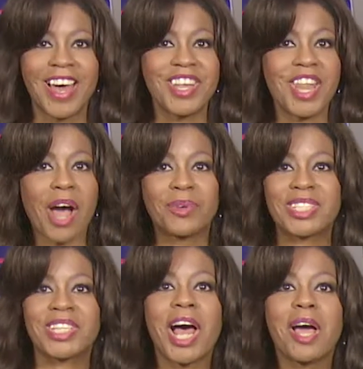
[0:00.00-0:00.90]
Now it's
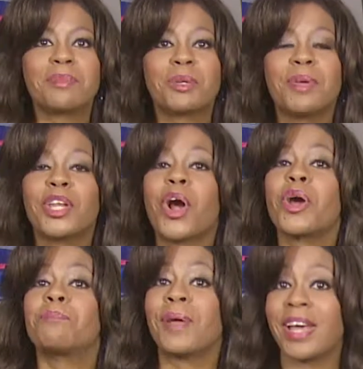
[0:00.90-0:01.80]
time to meet our
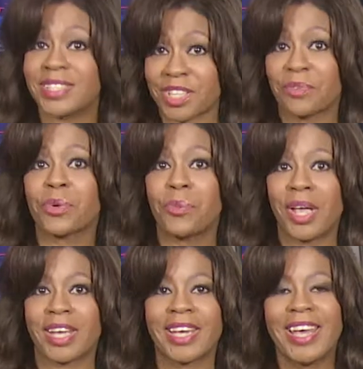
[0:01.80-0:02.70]
pets of the
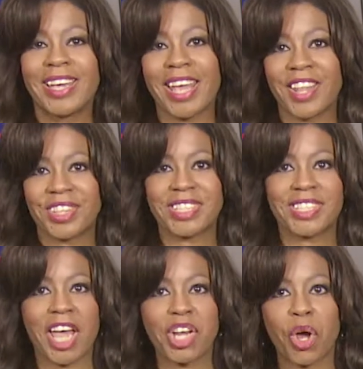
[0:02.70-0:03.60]
week. Kathi
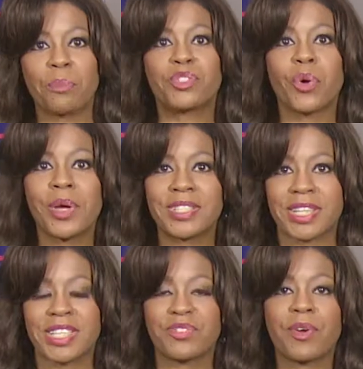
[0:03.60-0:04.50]
Stanhope joins
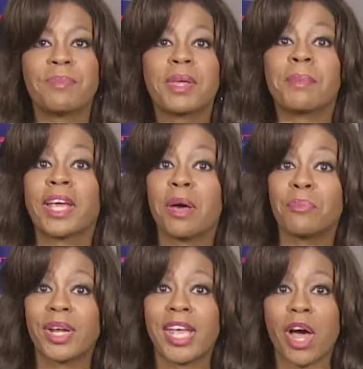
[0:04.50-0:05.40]
us from the
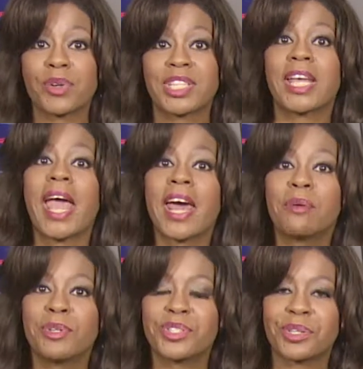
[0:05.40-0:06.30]
Montgomery County
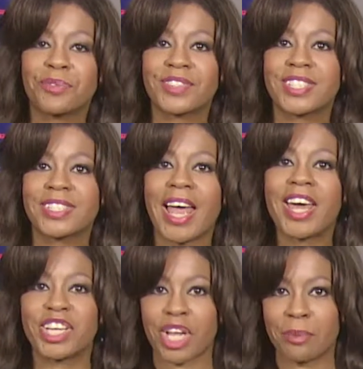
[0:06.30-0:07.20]
Animal Services and
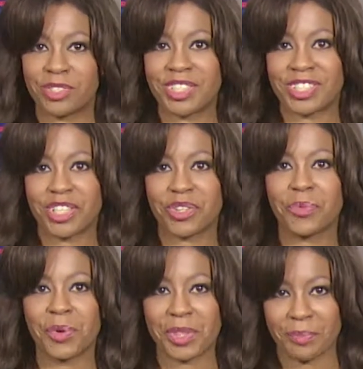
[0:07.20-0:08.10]
Adoption Center with